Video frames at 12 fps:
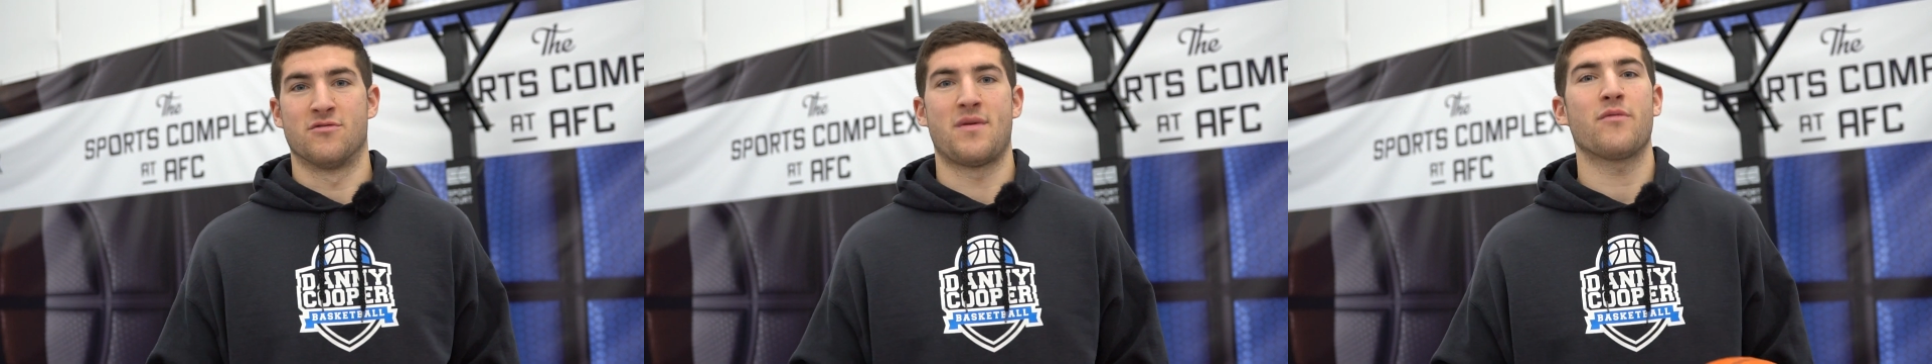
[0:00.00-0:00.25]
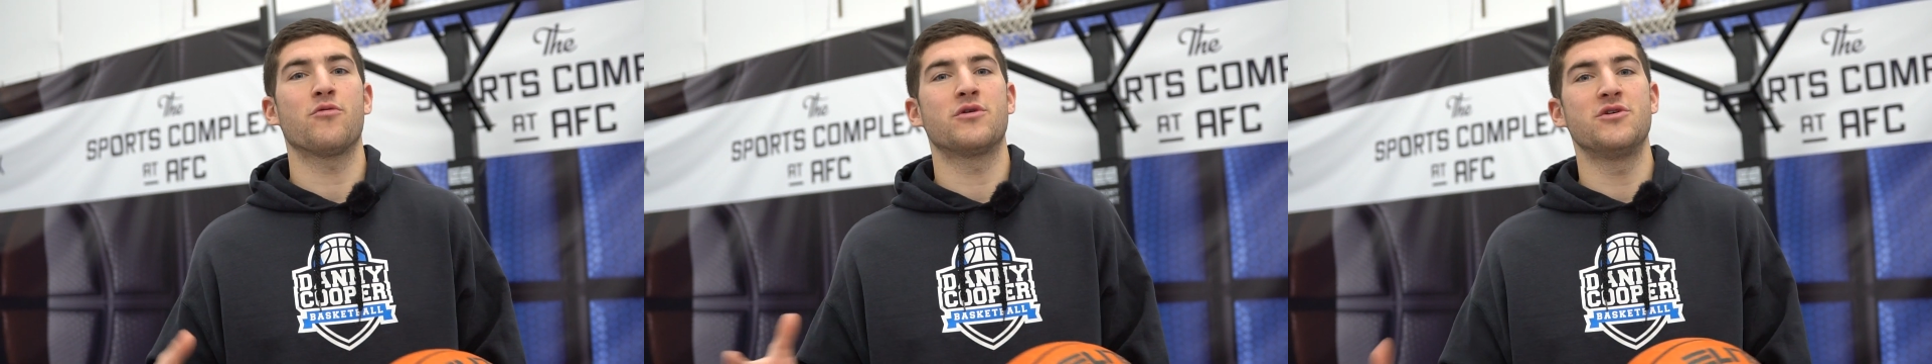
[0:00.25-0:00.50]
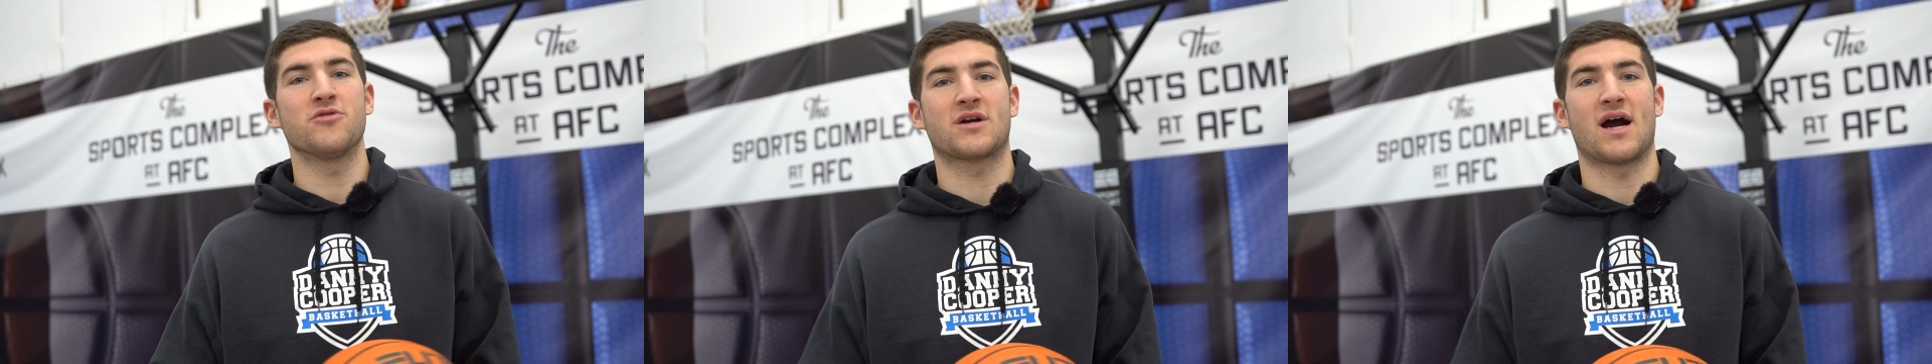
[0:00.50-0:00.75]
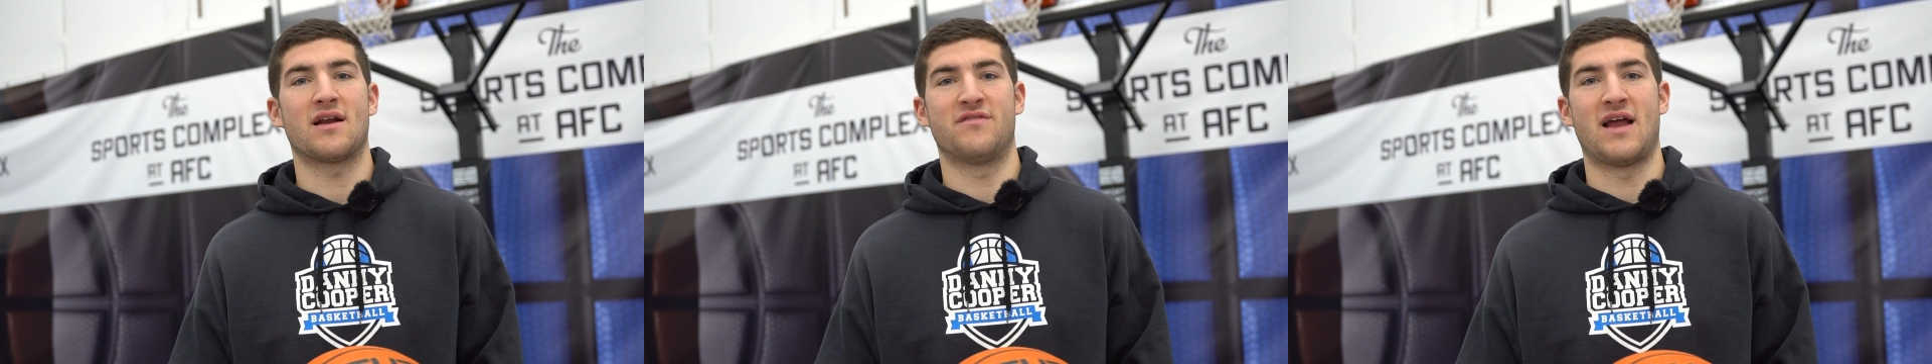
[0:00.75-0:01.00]
remember when you were
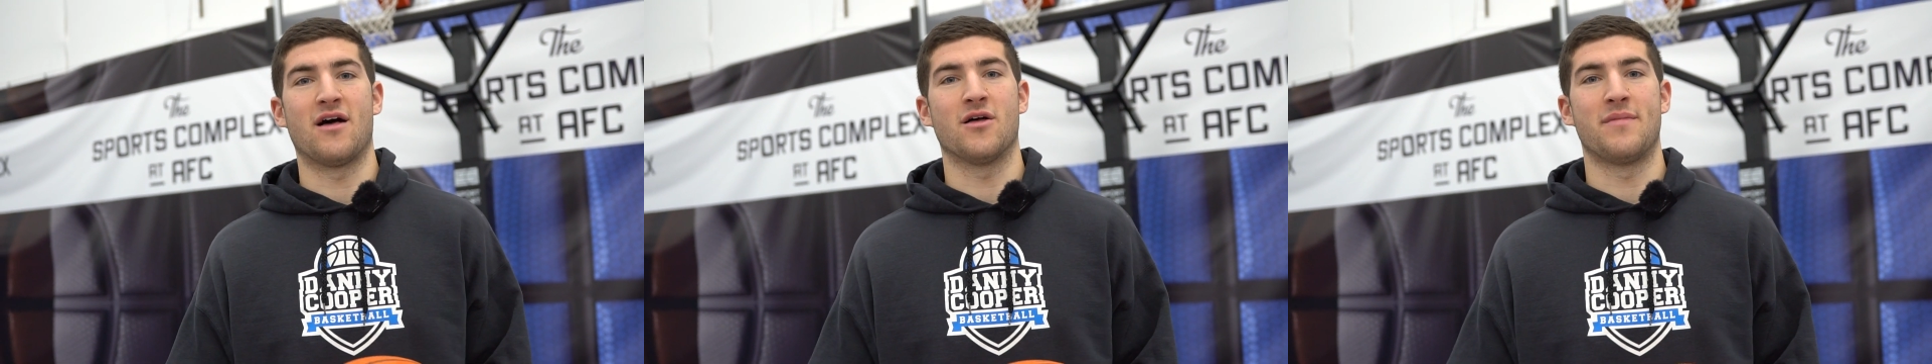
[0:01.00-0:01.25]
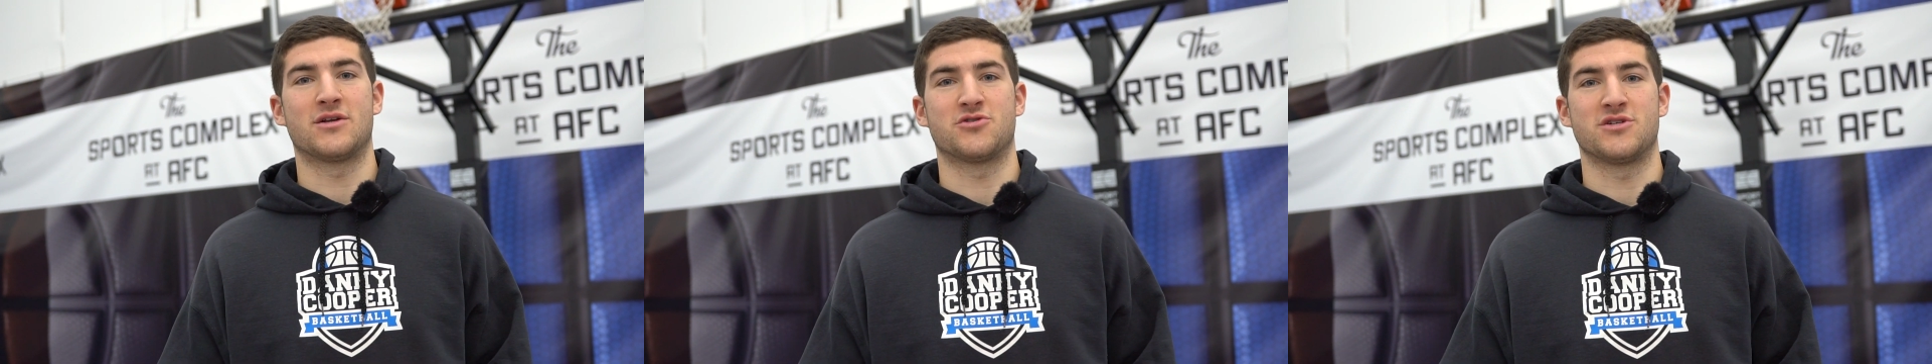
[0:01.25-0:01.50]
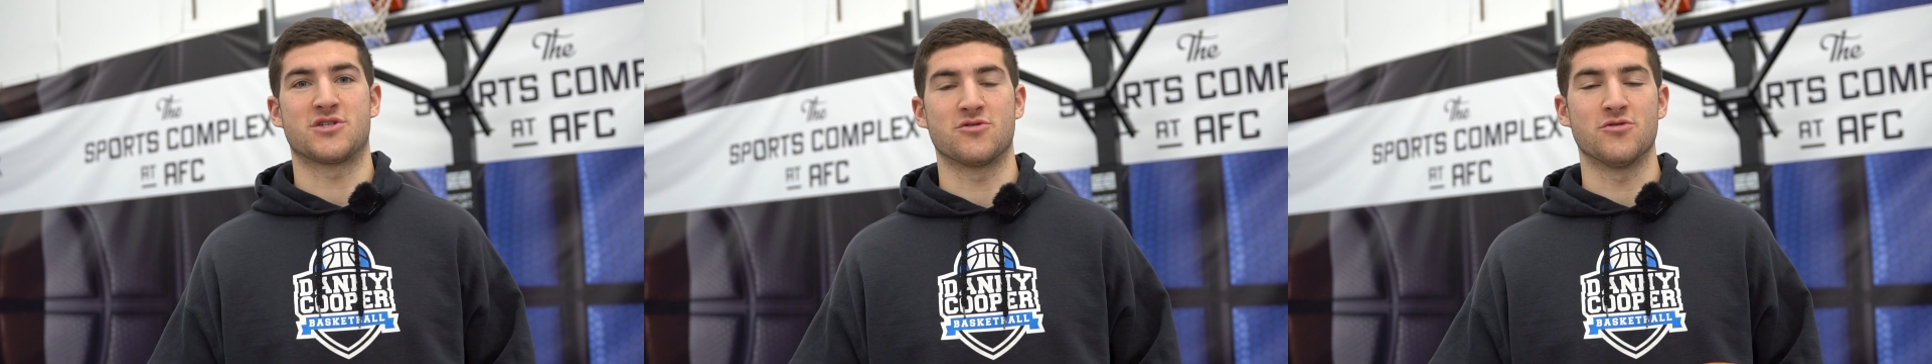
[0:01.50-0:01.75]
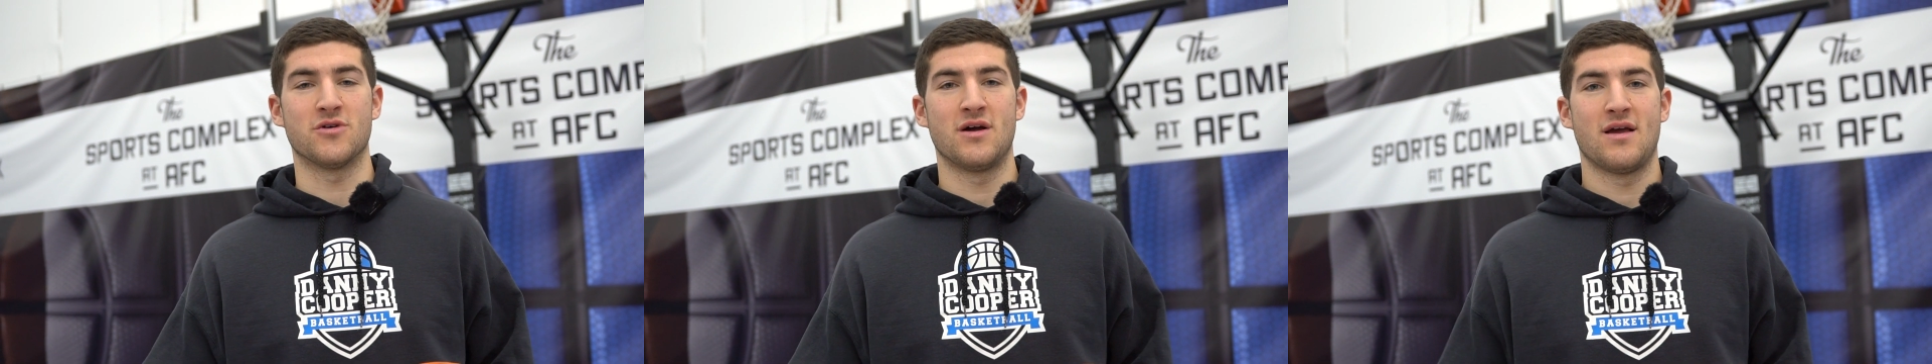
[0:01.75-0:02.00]
kind of in elementary
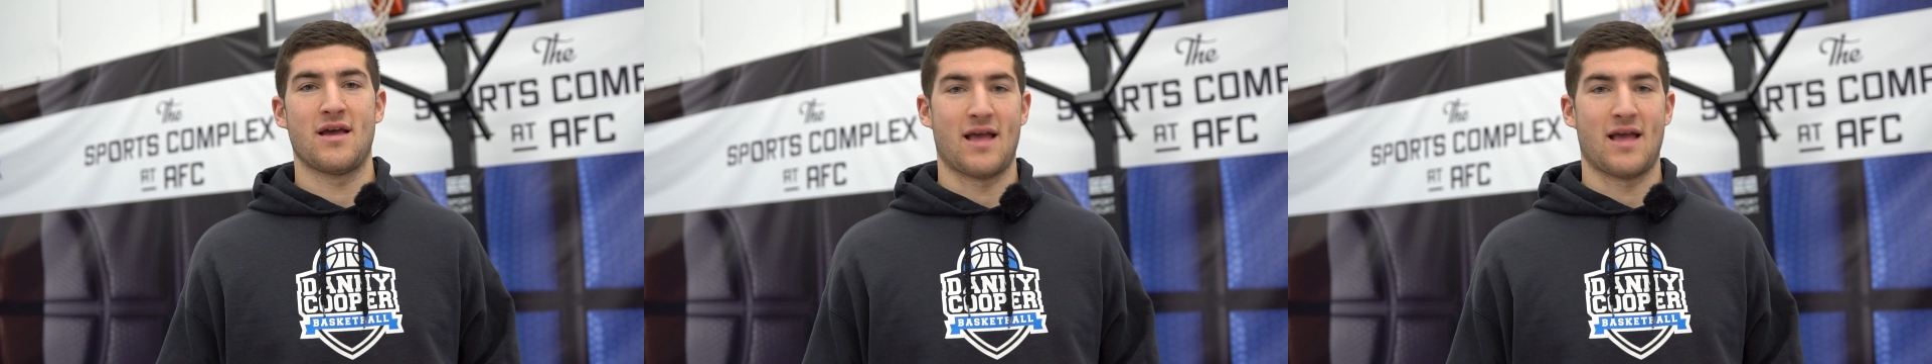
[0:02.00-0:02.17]
school